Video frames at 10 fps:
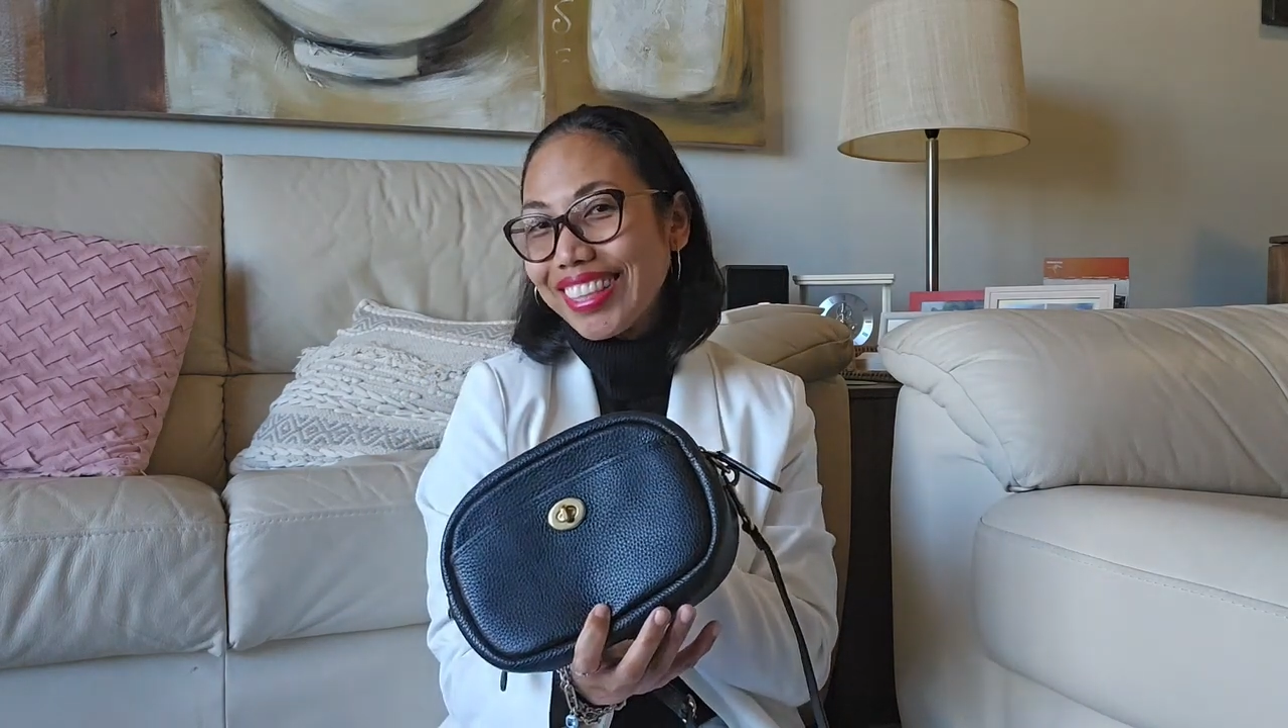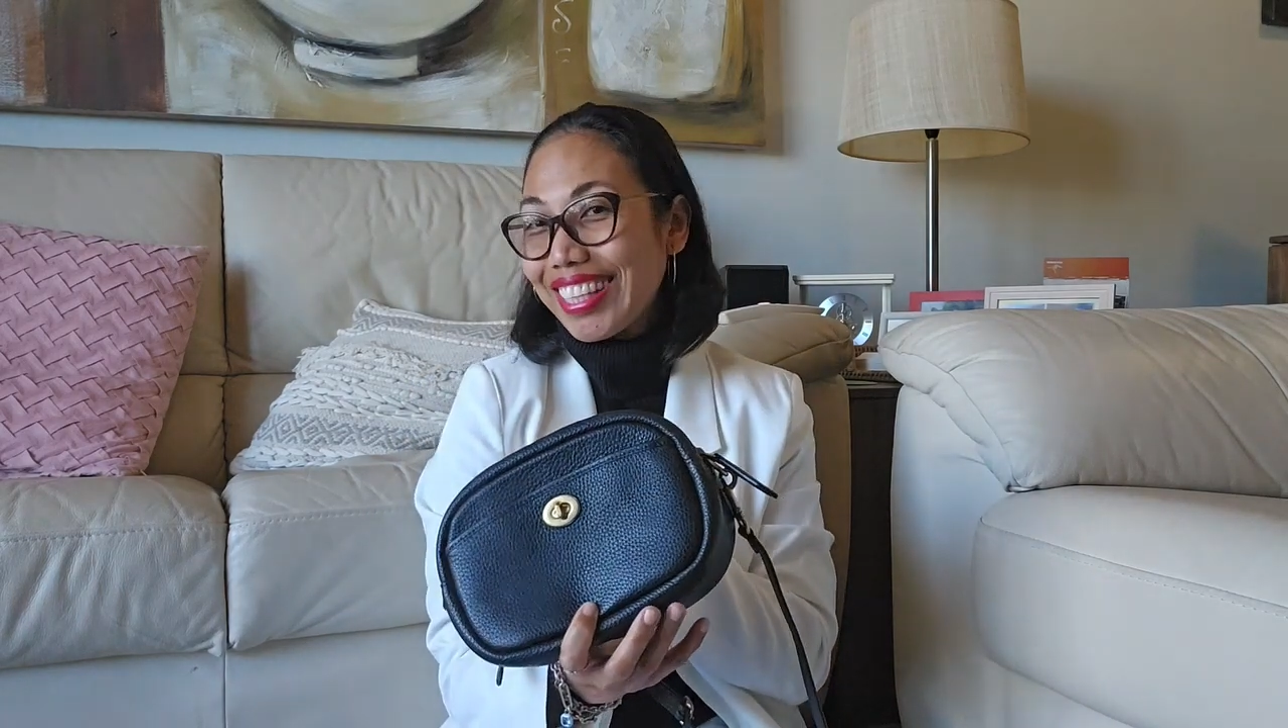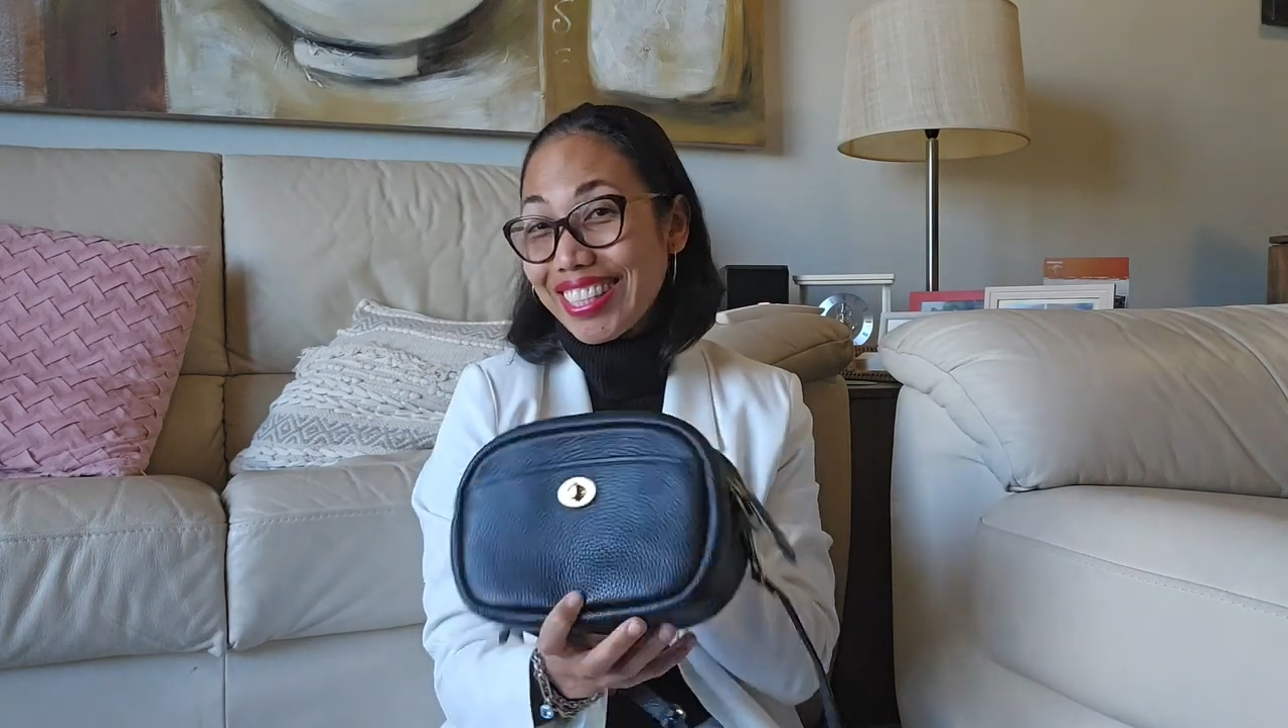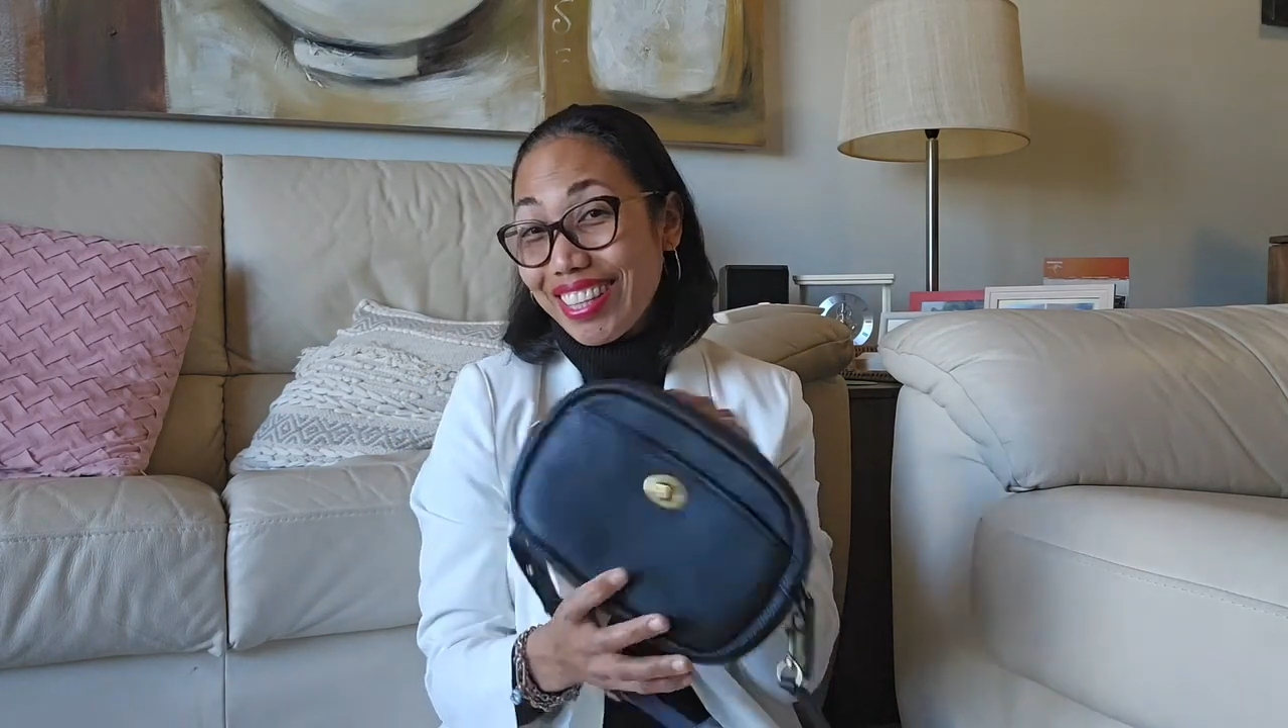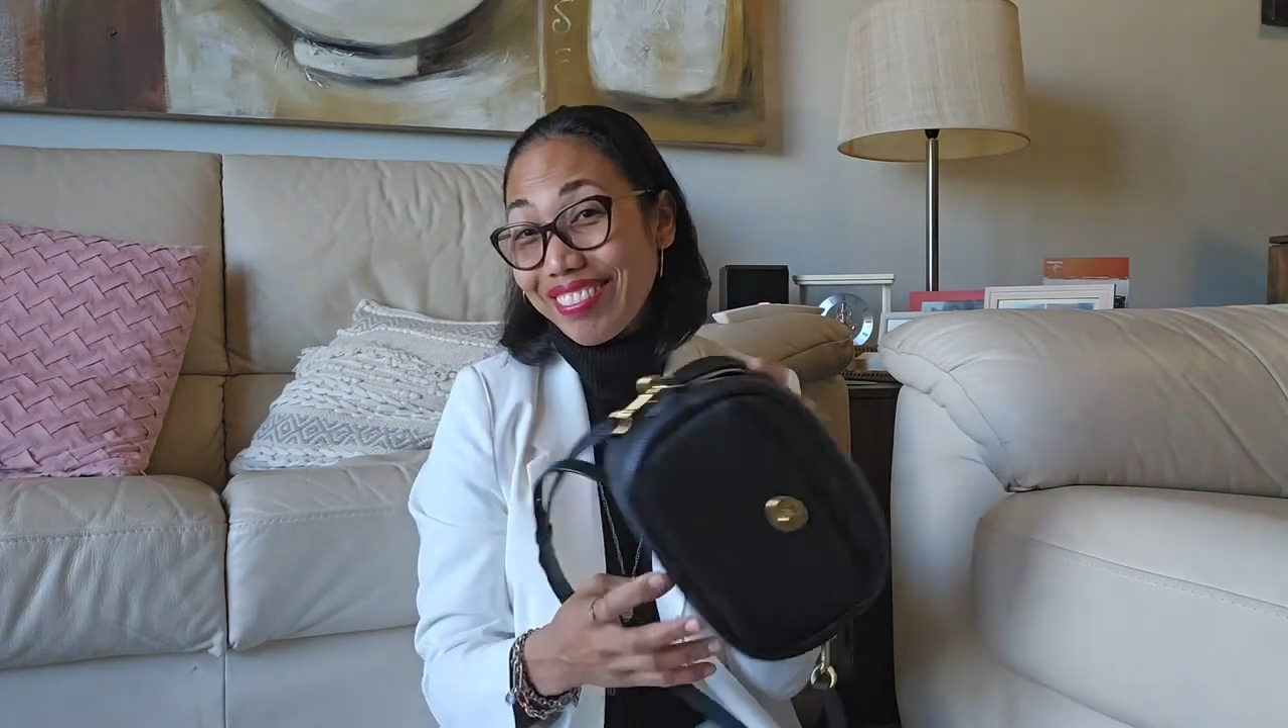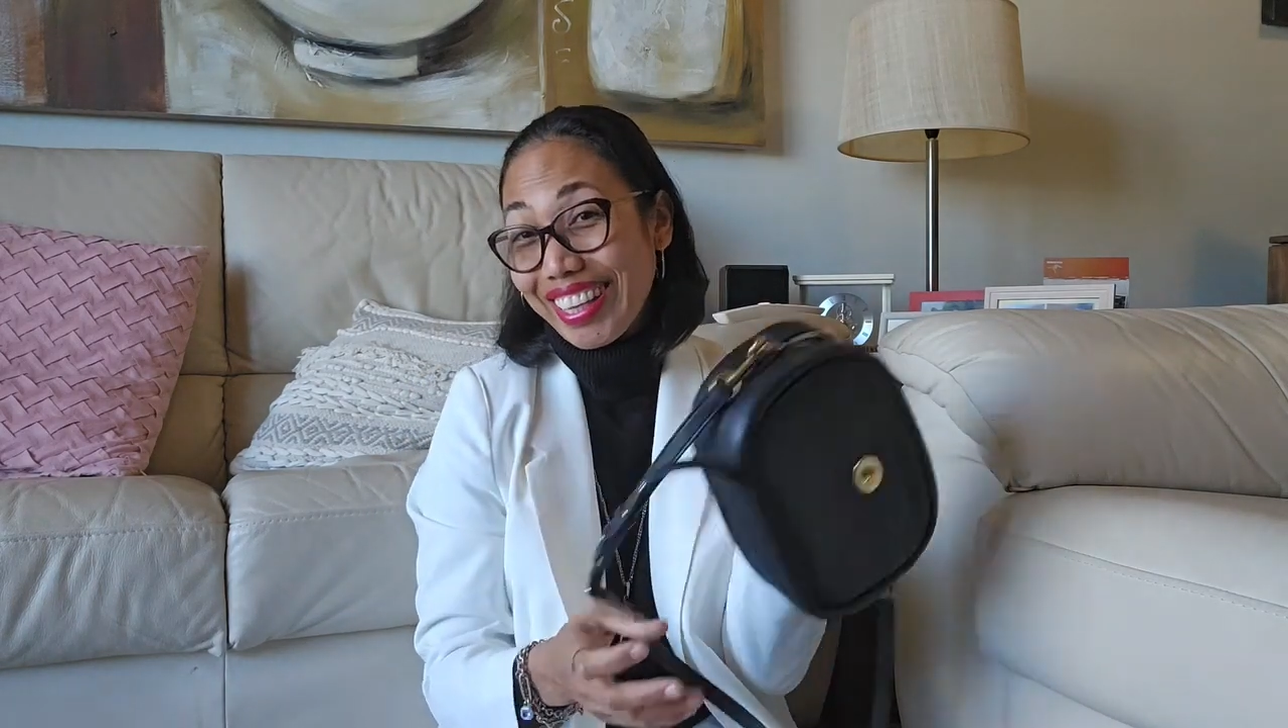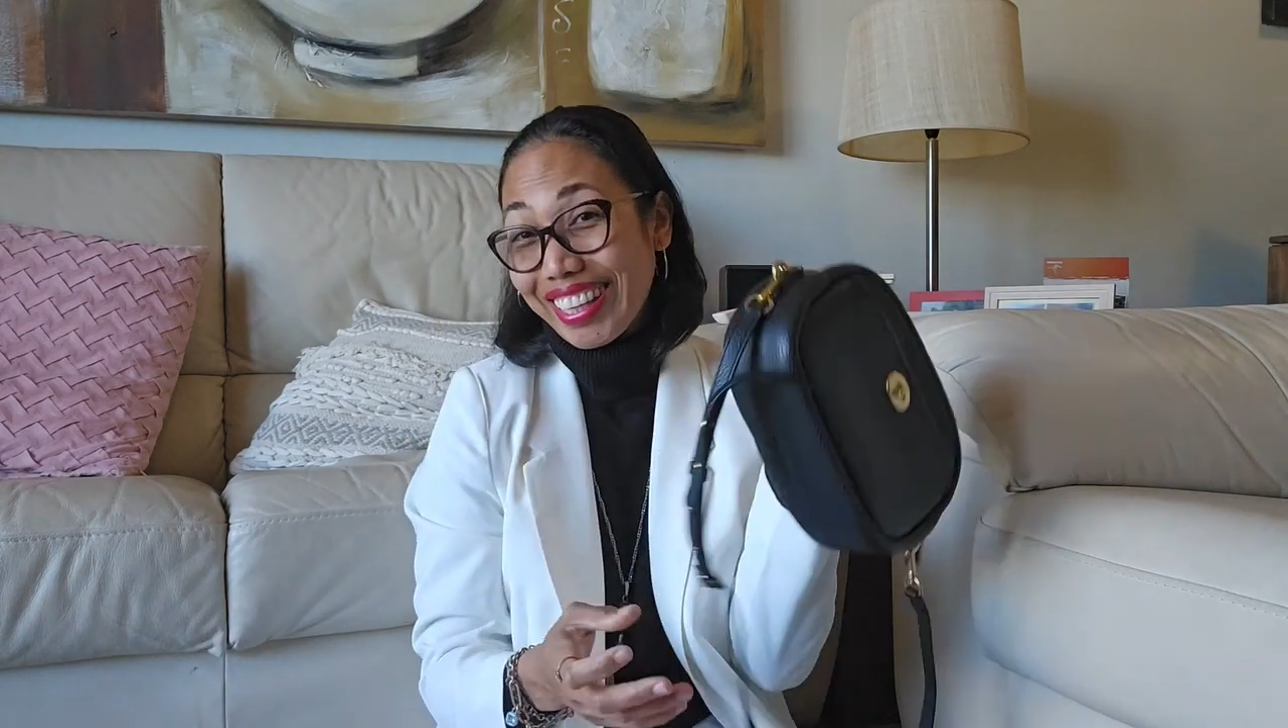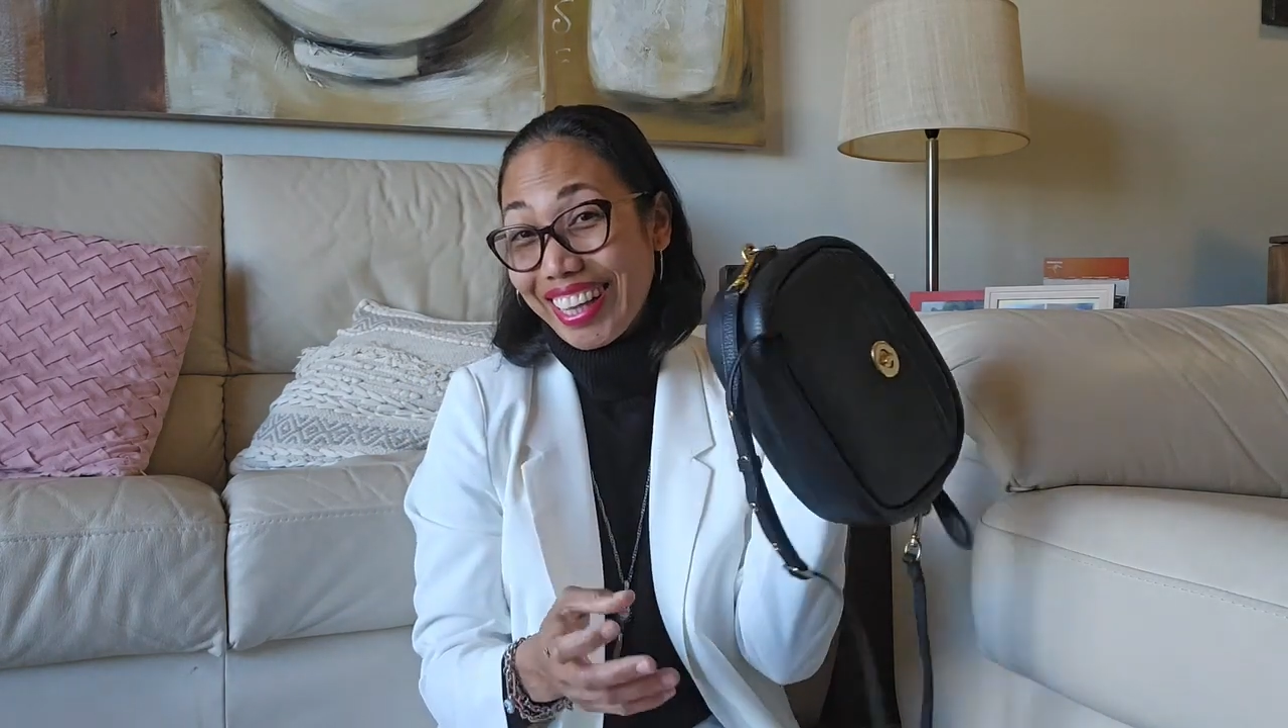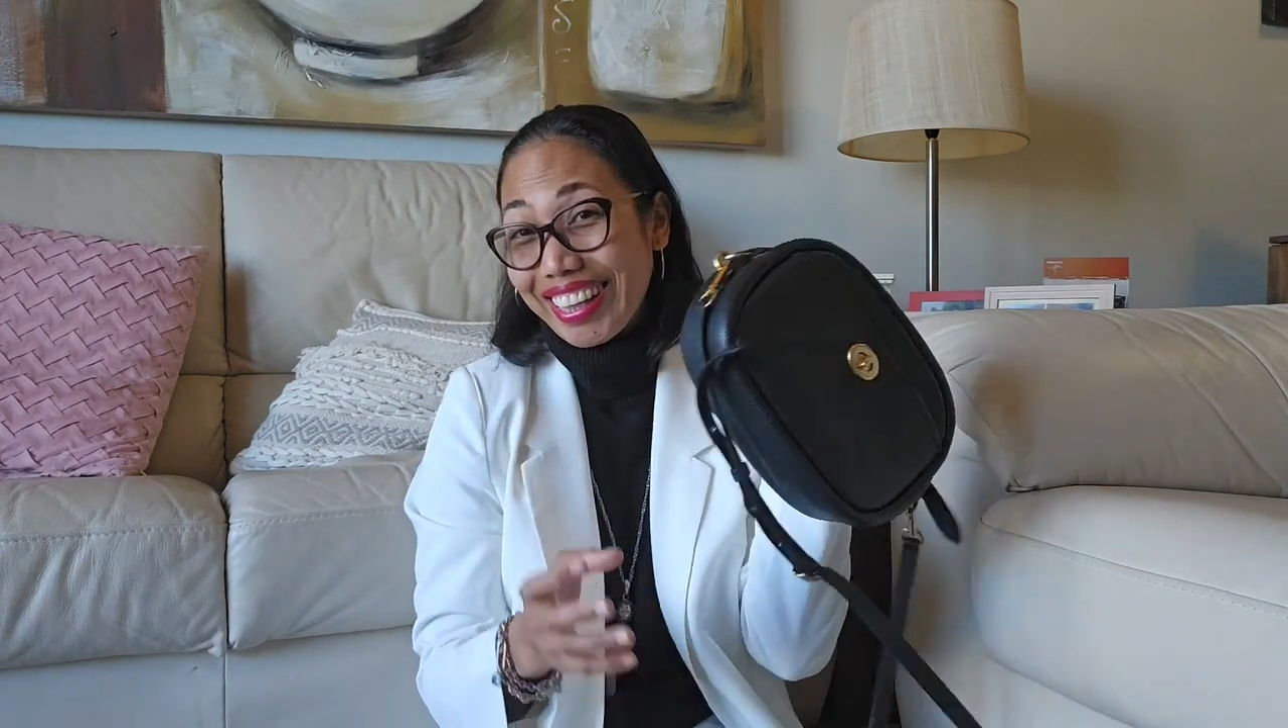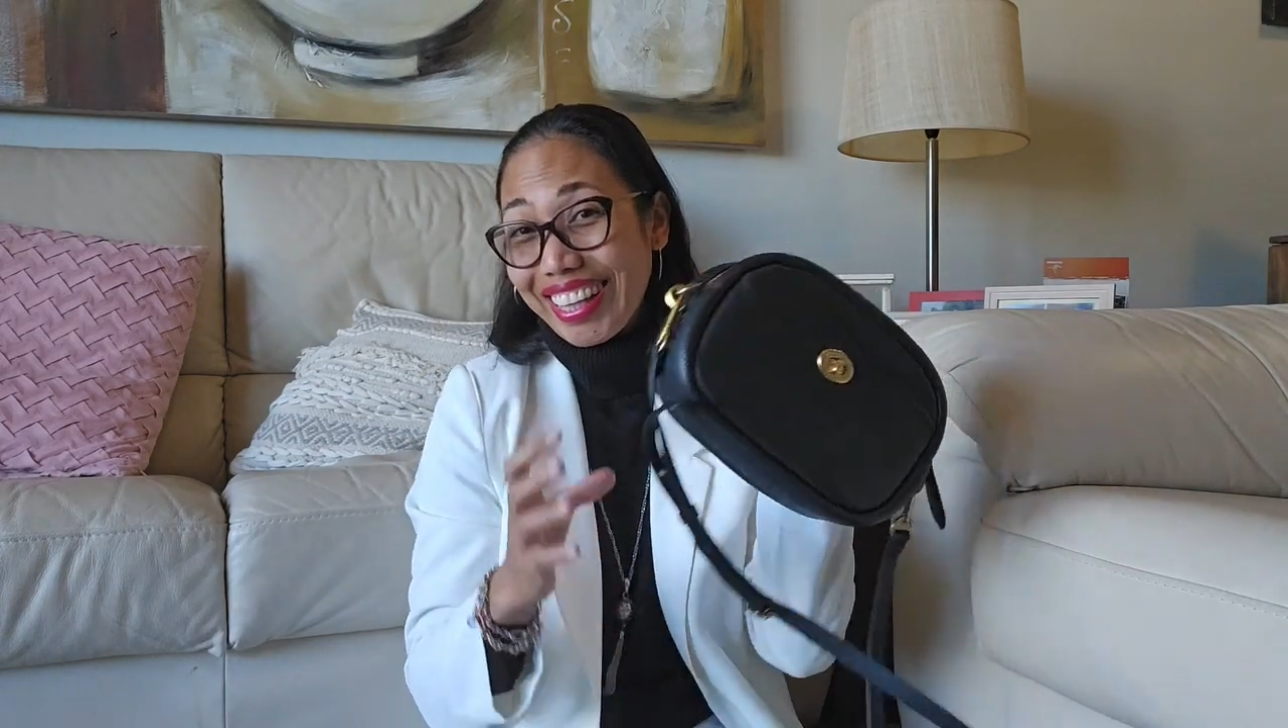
and stuff like that.